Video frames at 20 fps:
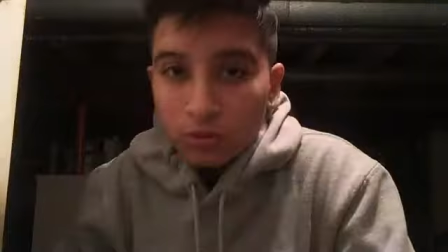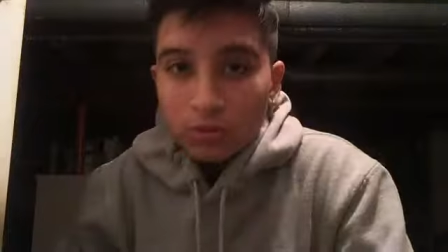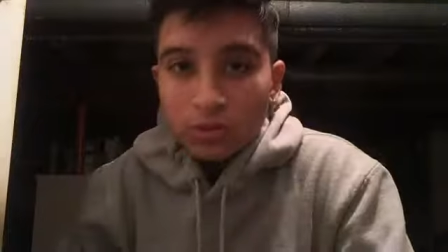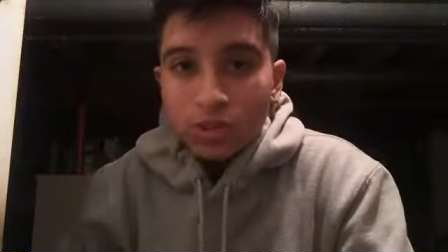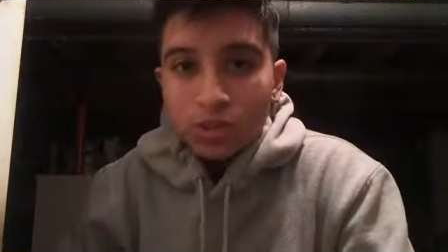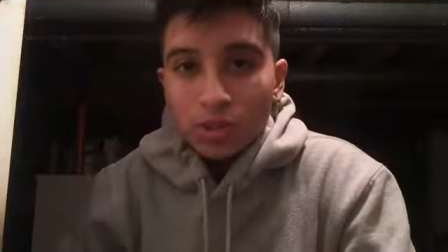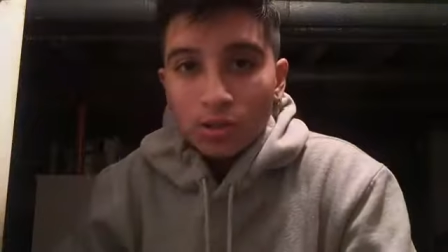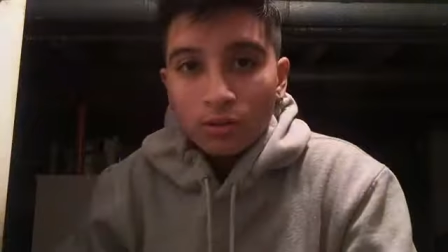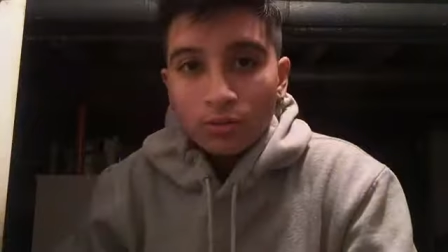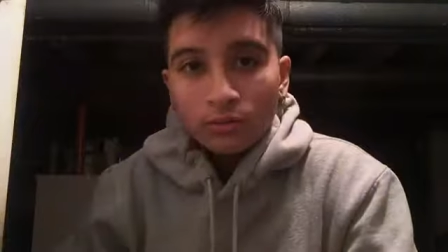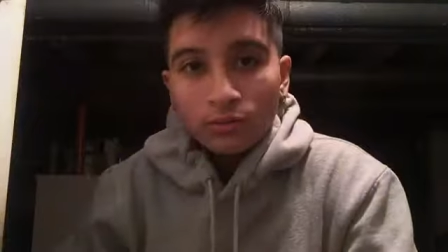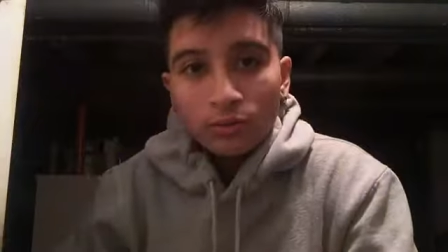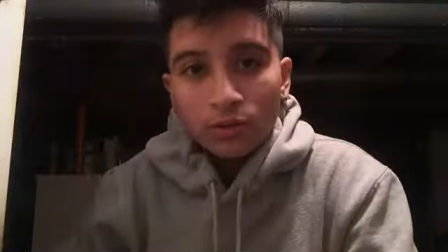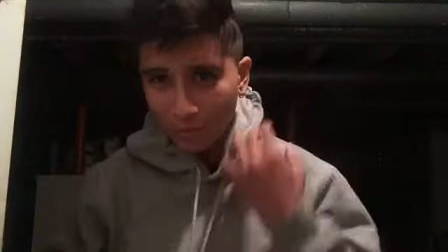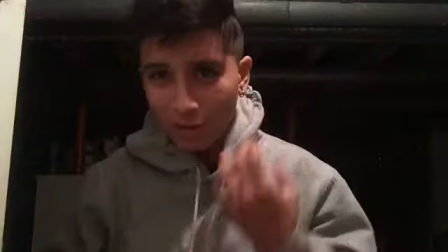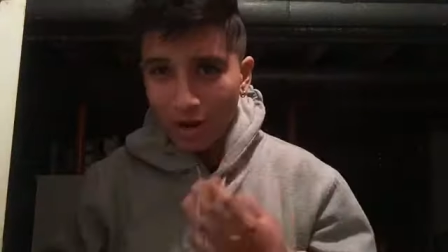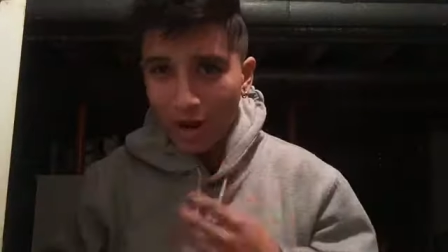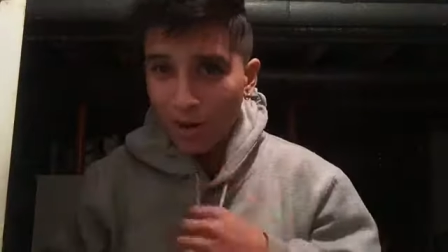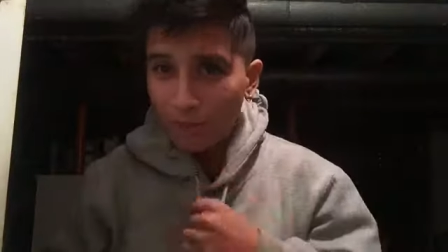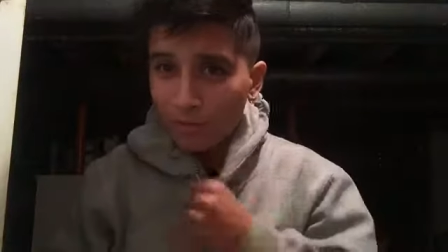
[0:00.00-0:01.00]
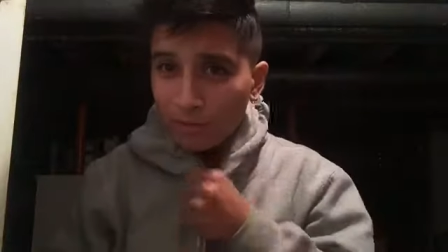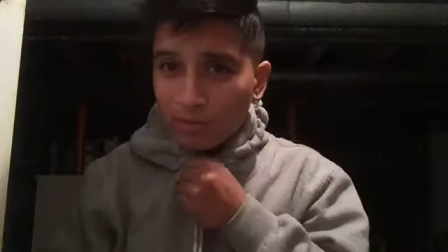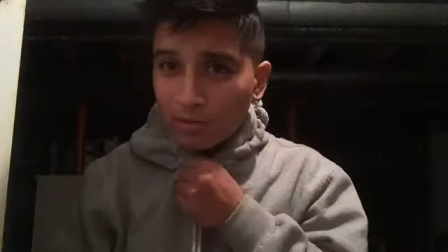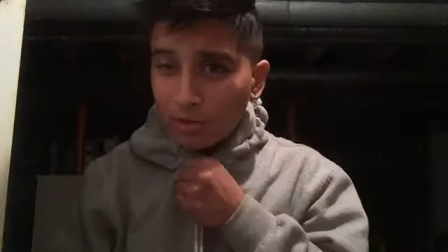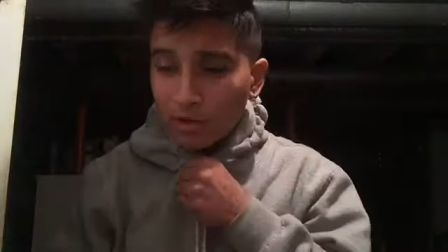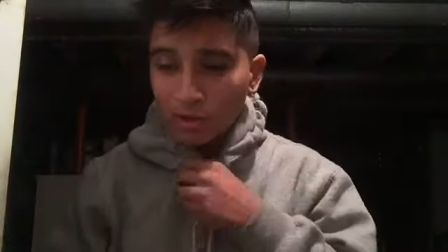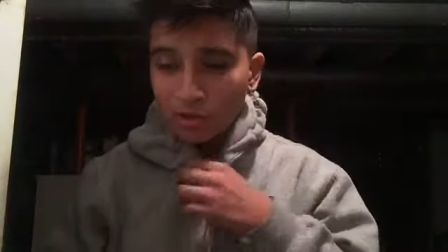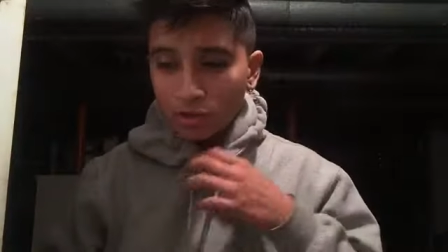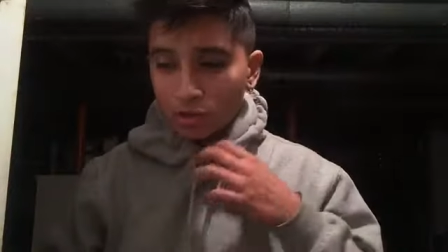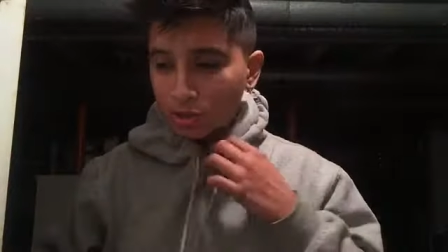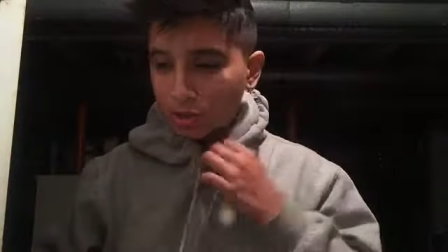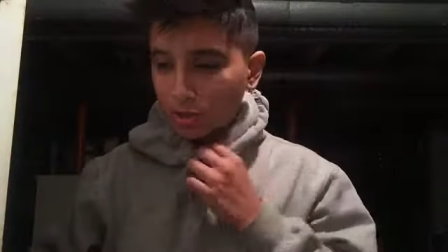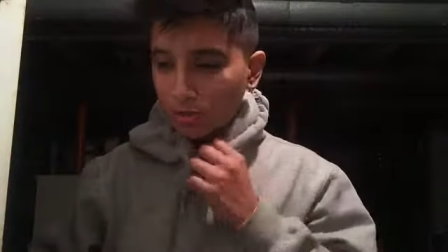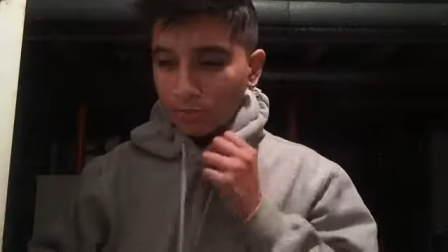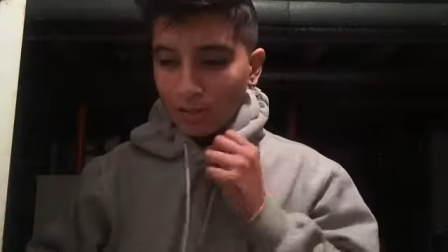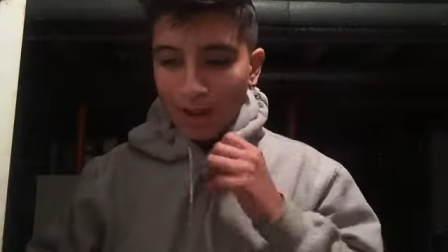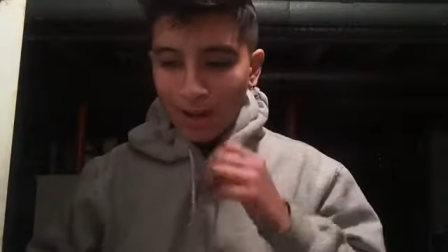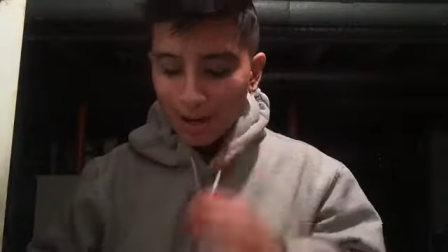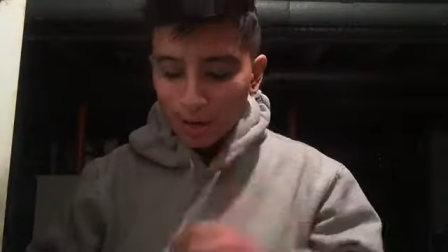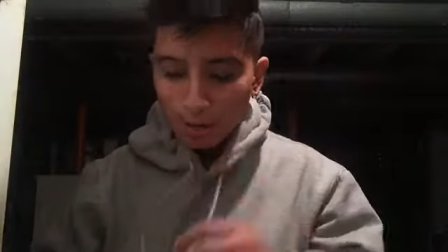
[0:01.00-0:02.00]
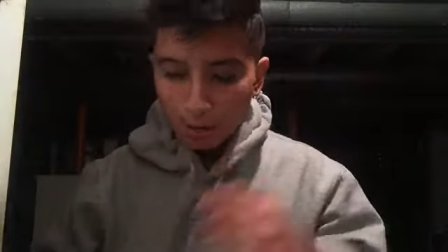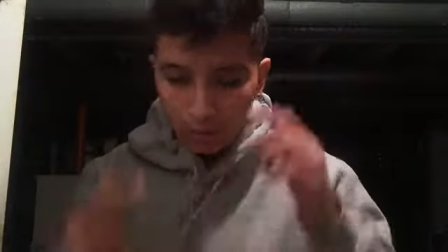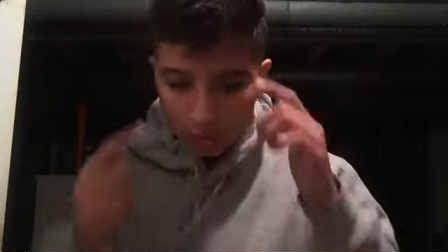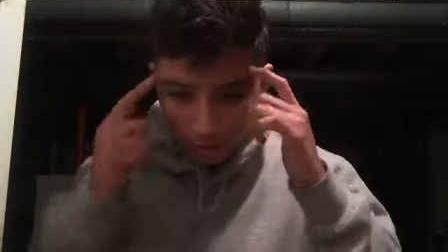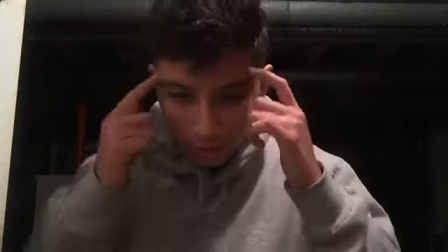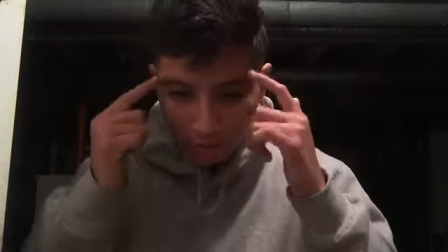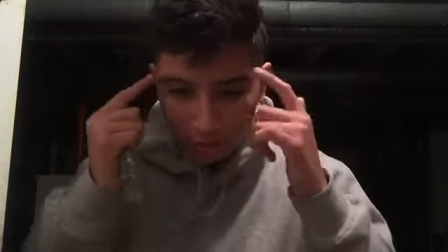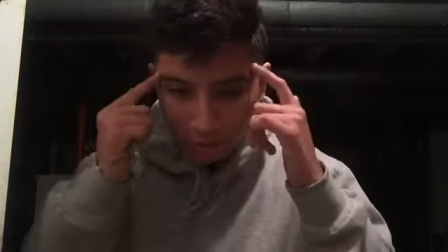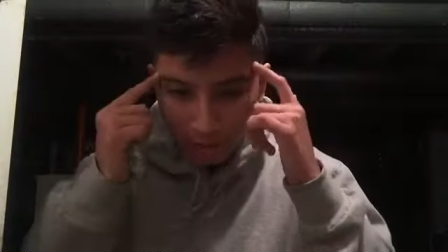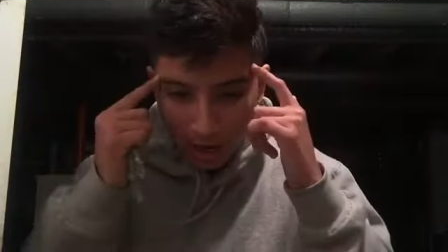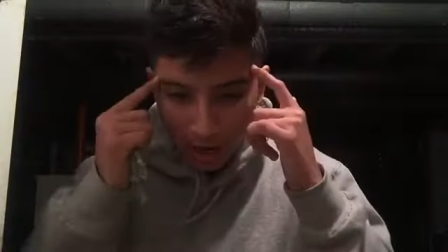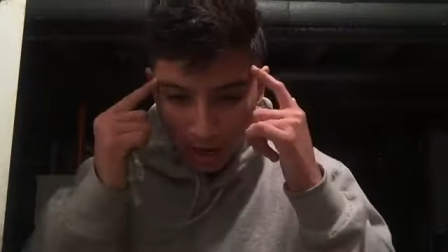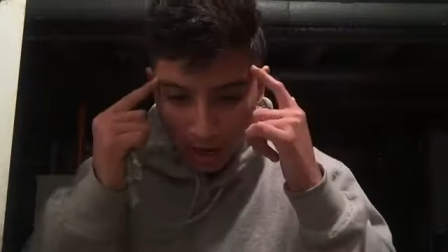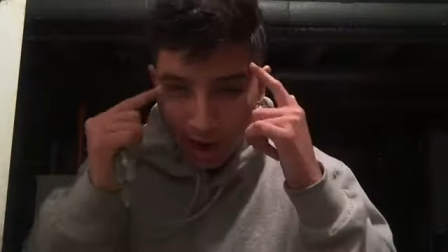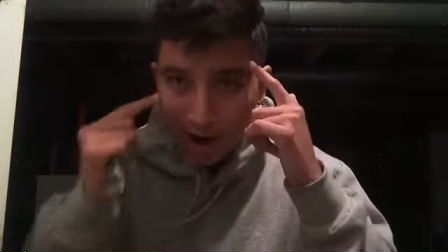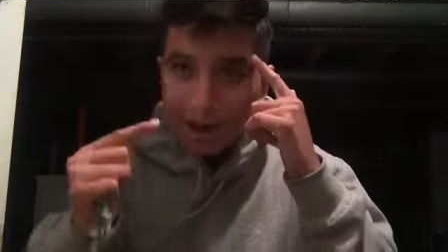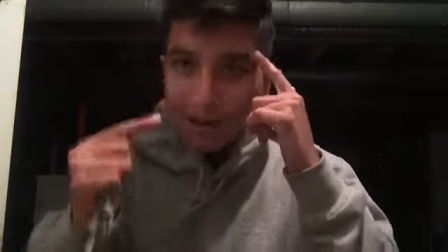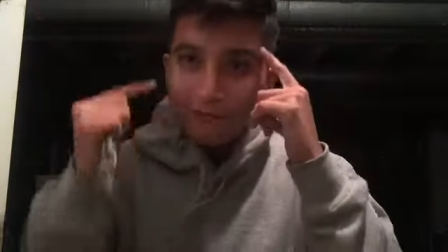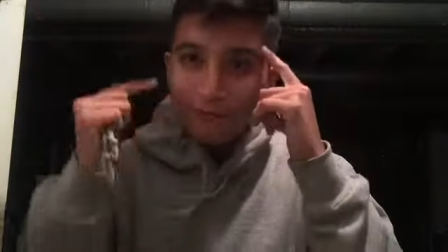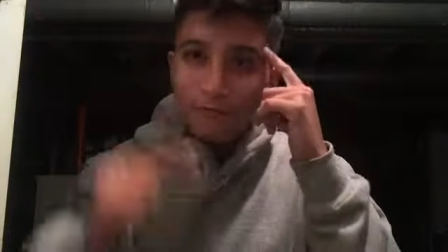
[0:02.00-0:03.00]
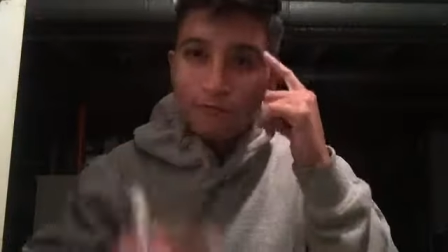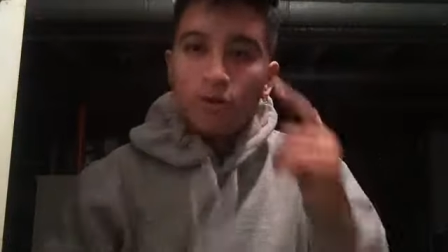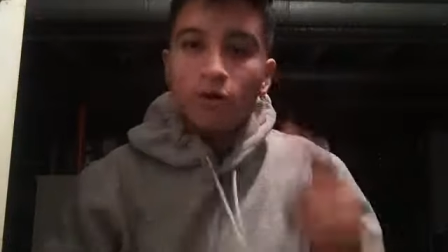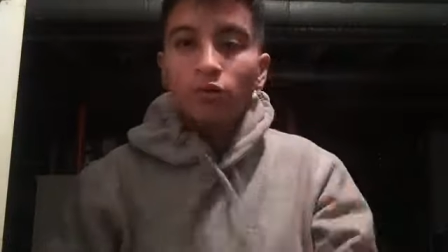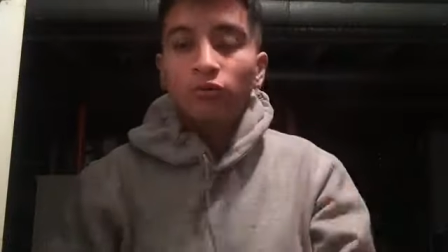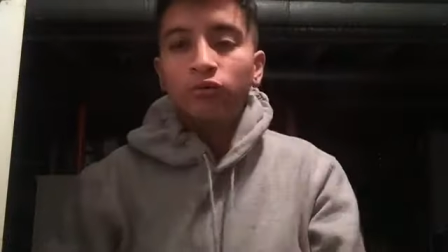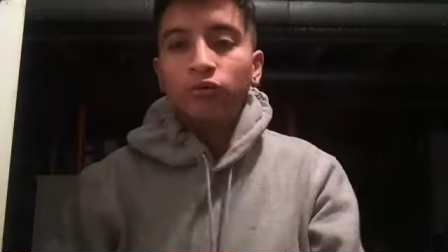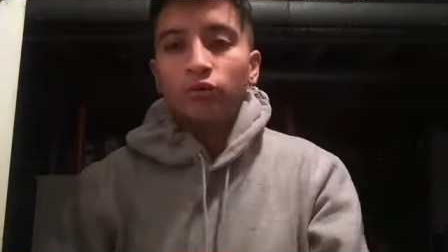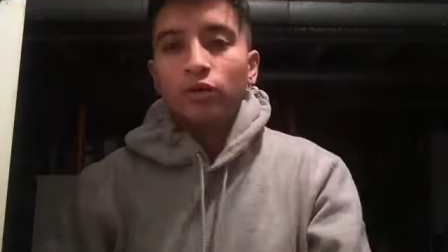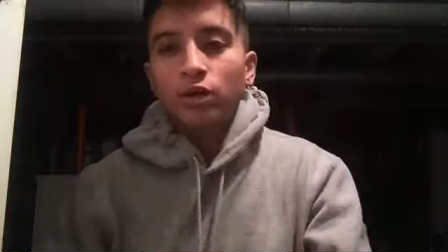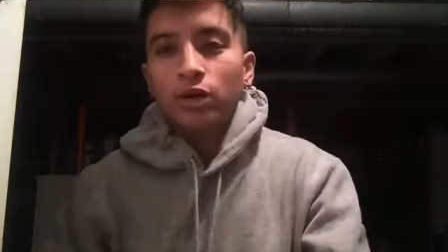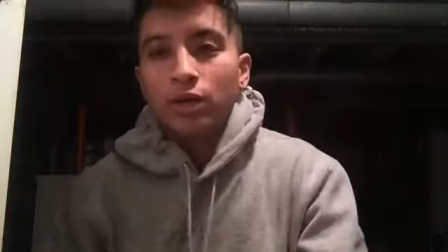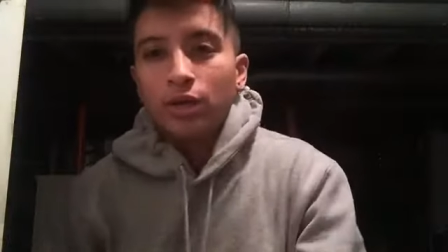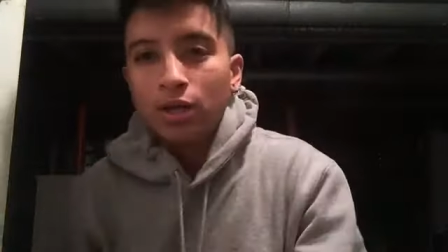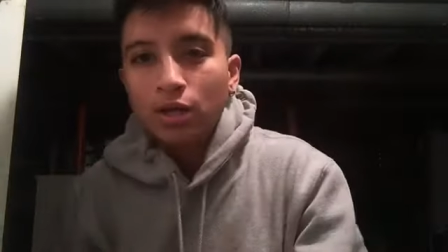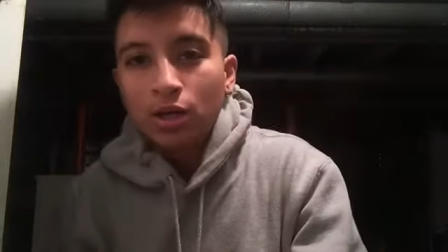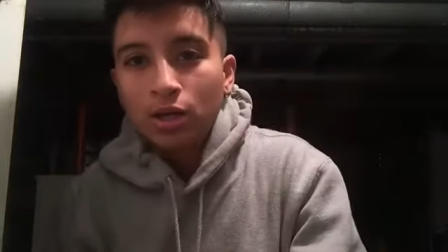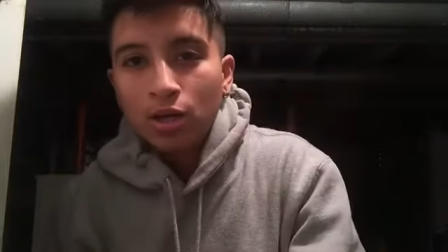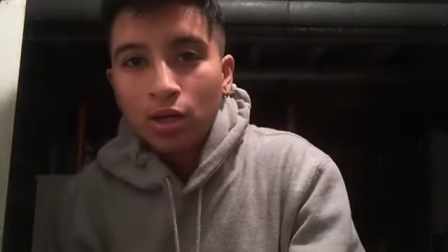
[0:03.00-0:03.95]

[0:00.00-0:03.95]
yourself. When I'm in a relationship, I don't learn that. I fell for it.